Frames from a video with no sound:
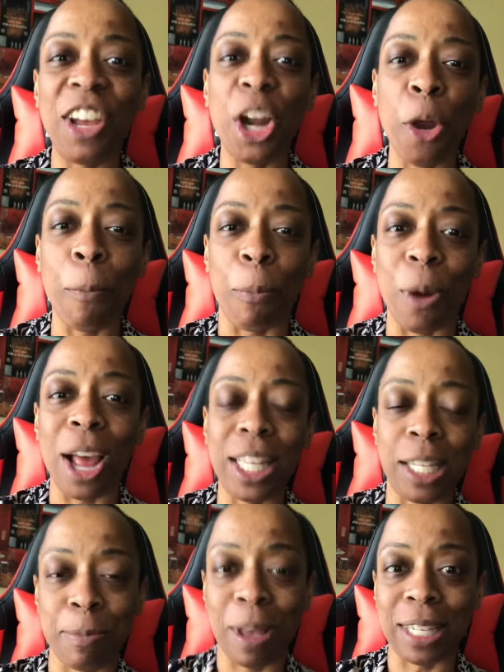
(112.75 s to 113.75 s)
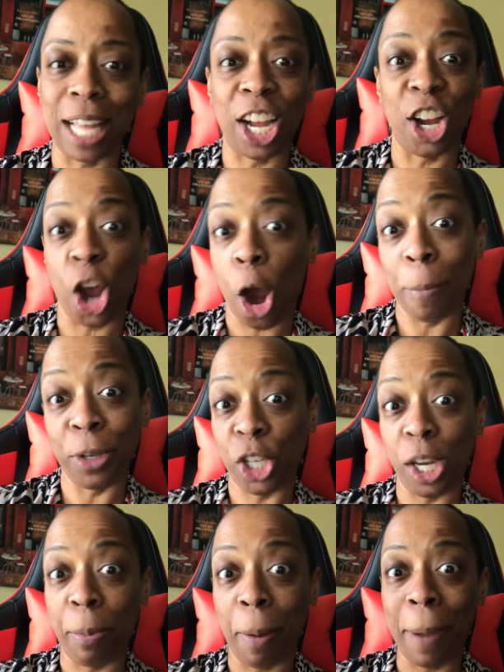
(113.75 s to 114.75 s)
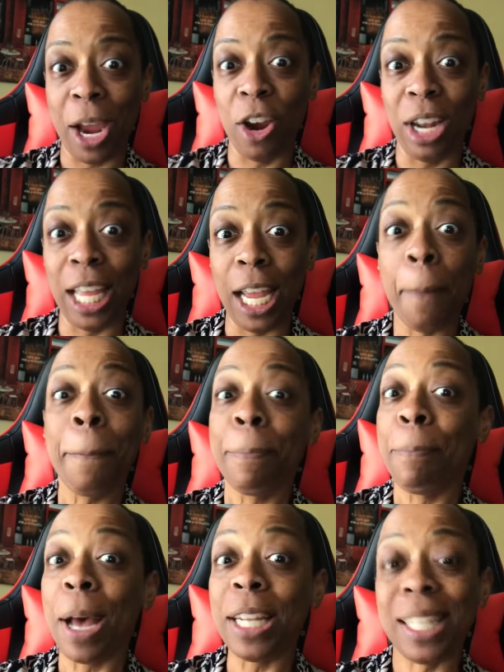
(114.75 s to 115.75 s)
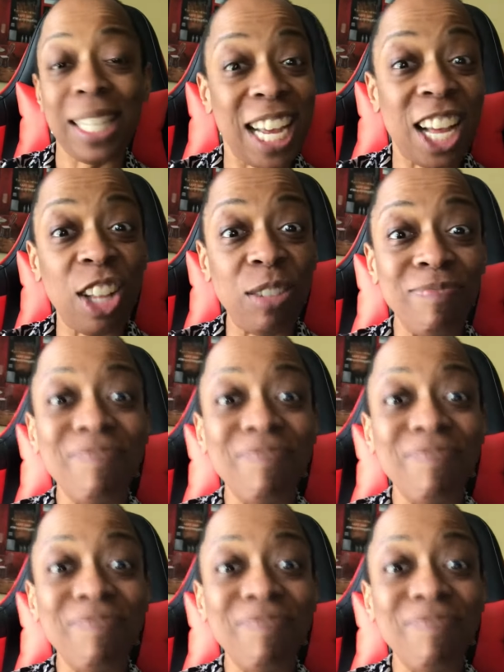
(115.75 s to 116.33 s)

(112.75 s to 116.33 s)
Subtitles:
and her breath smells like a garbage heap, apparently, but still,